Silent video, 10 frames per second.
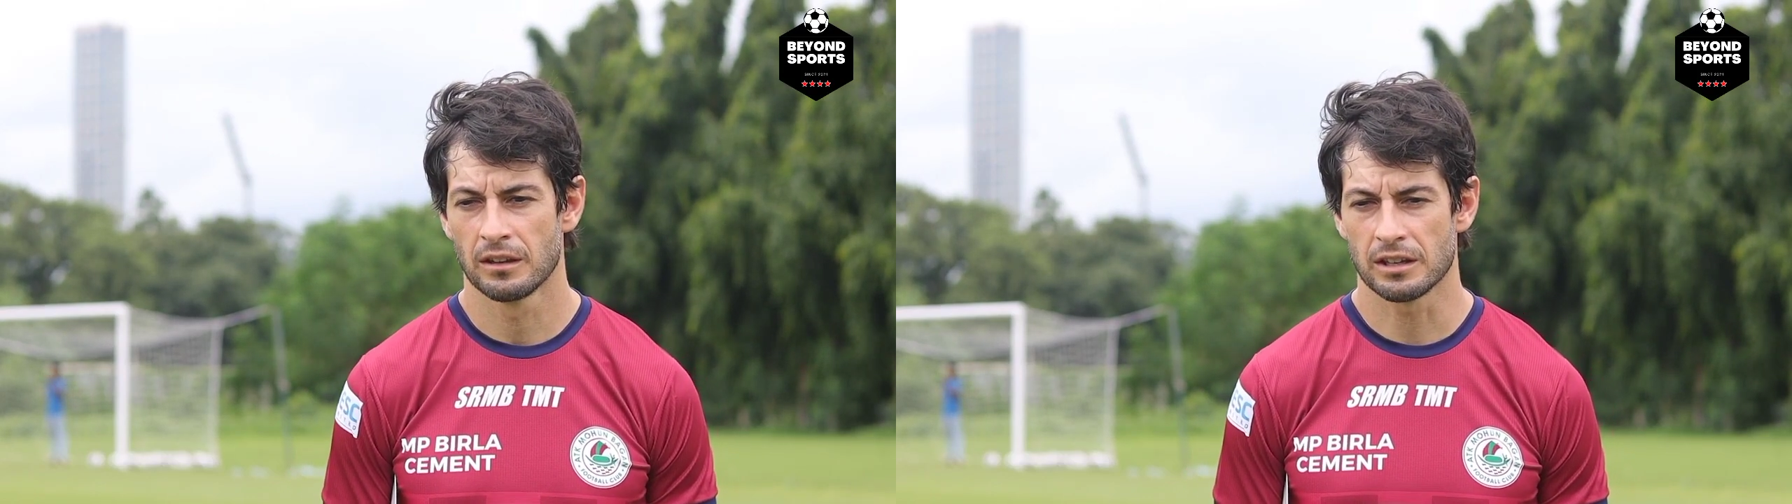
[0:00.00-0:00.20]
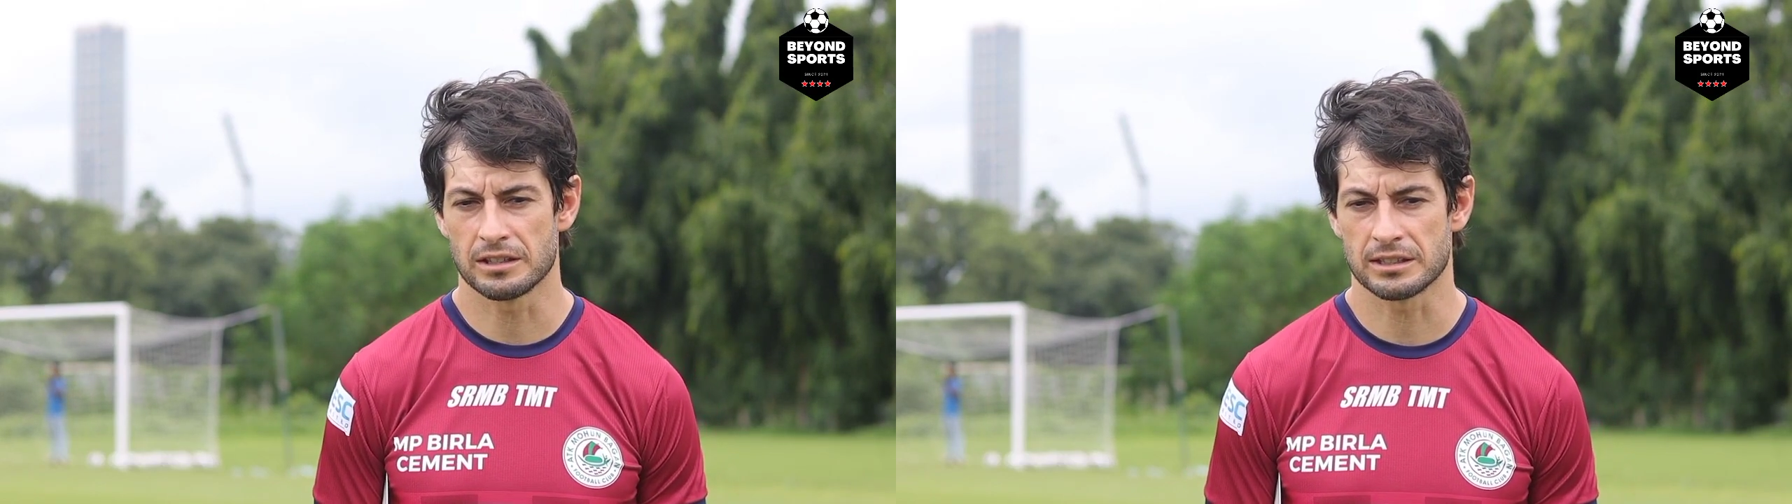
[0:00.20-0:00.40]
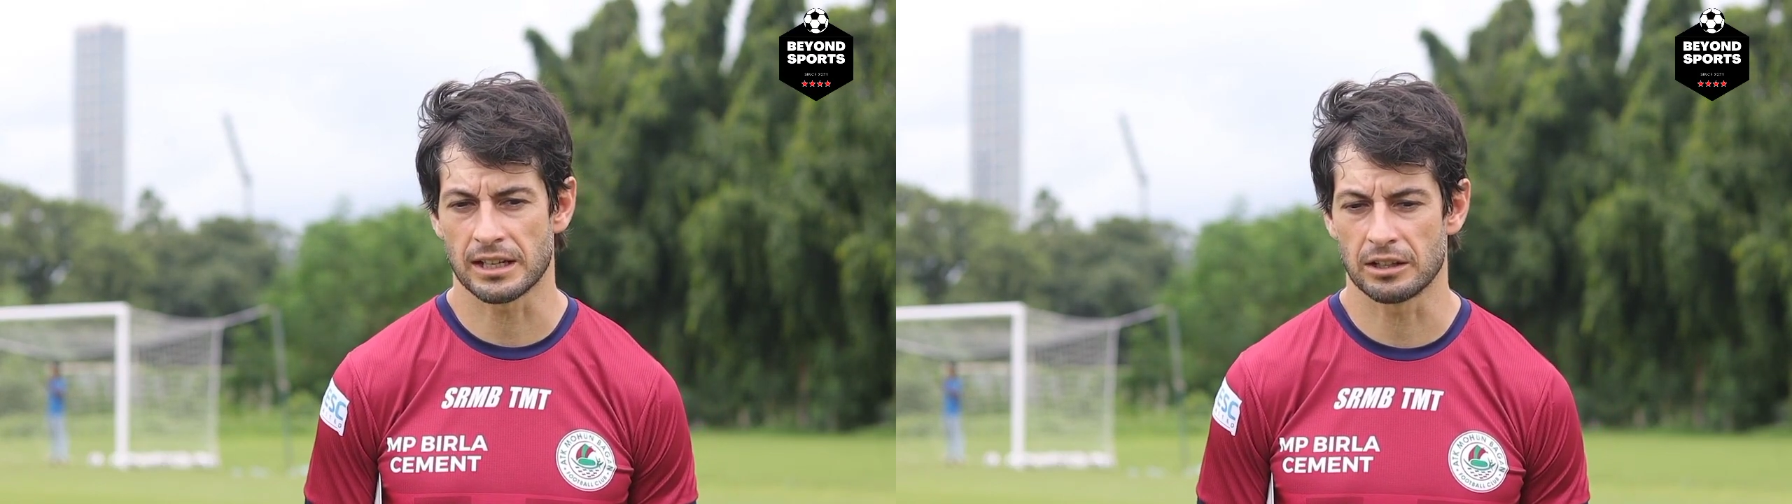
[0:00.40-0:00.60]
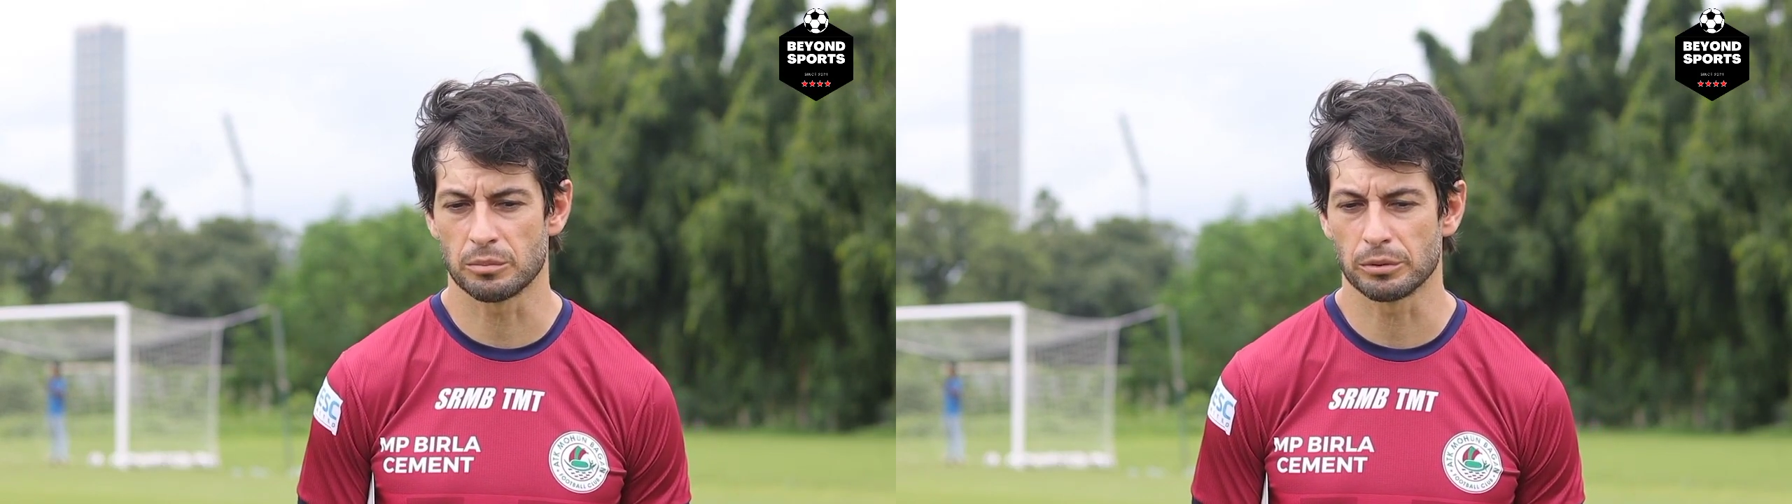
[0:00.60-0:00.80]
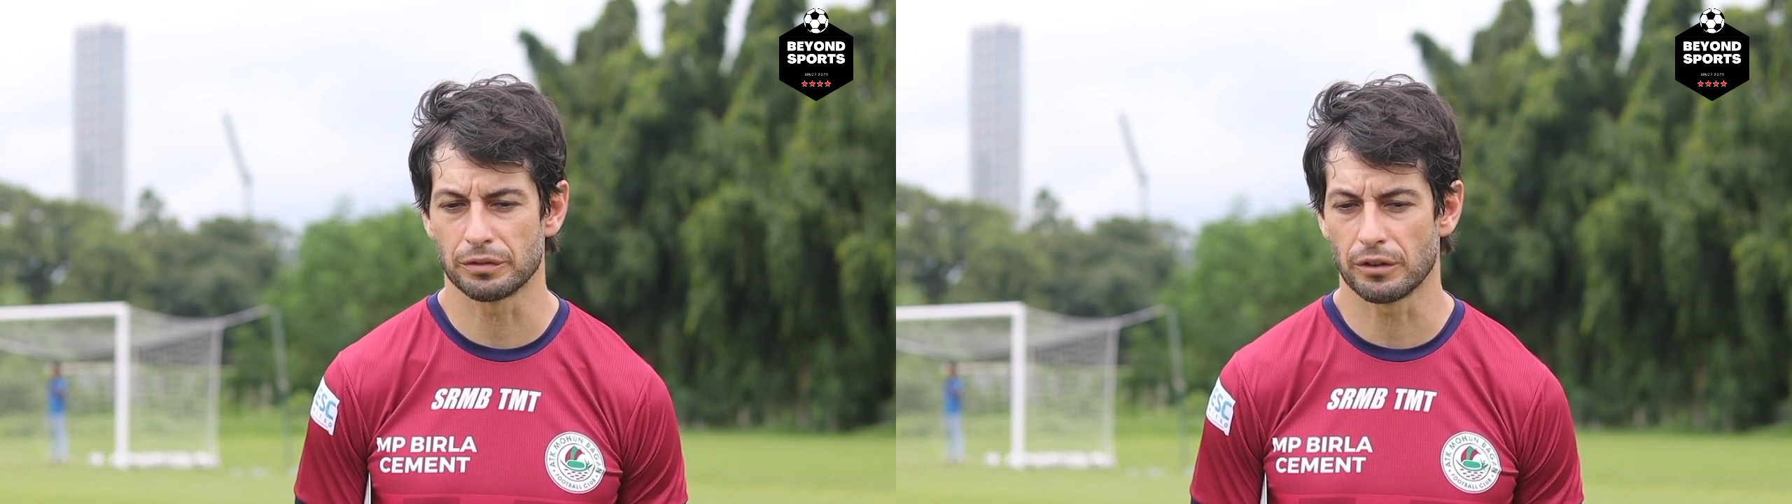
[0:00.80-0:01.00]

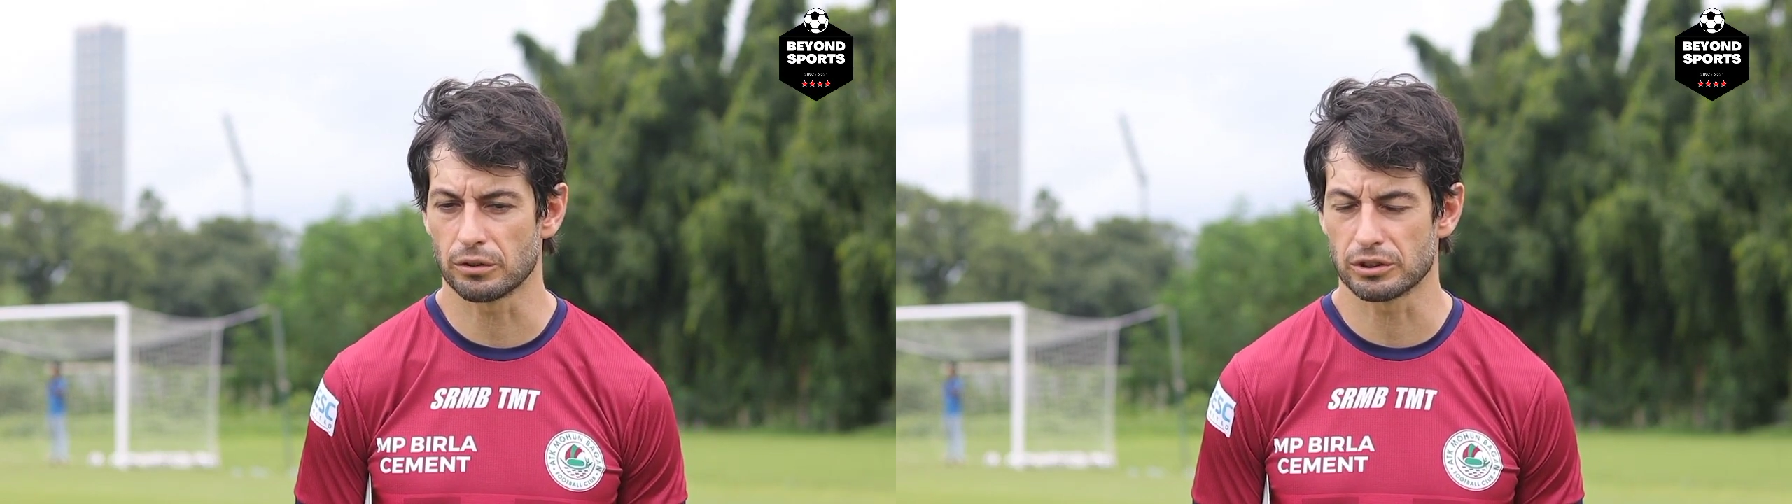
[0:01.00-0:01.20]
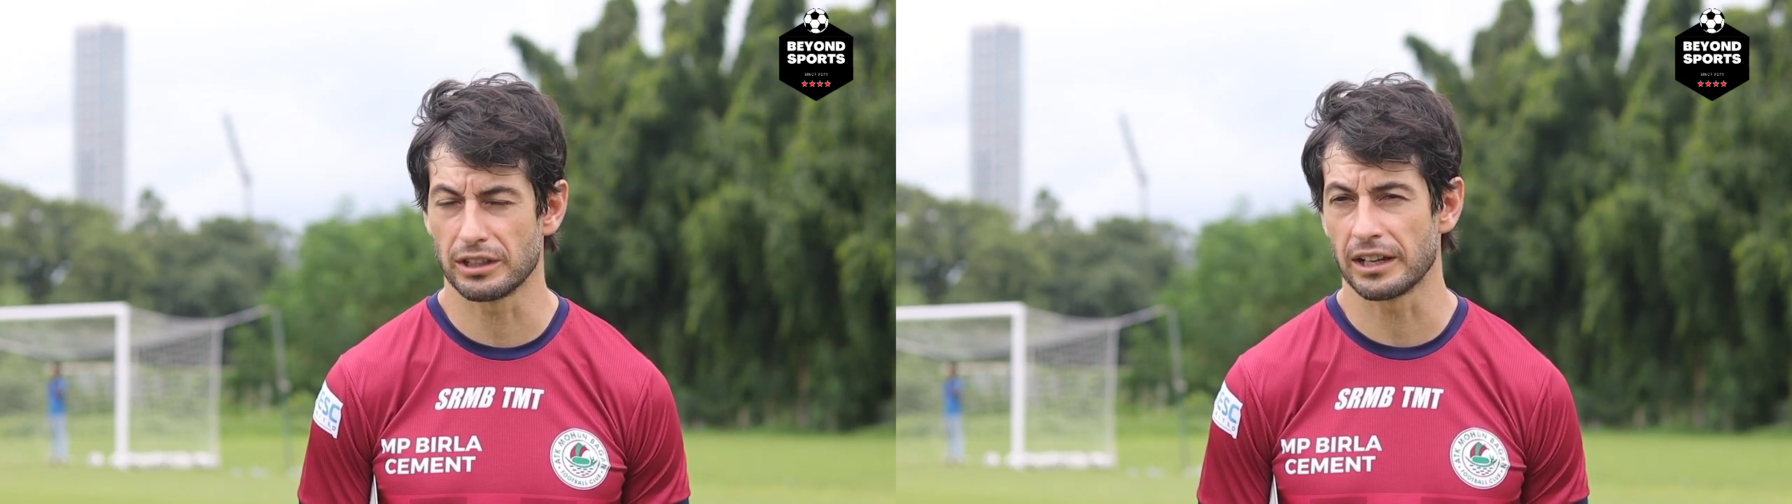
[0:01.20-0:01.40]
to put focus in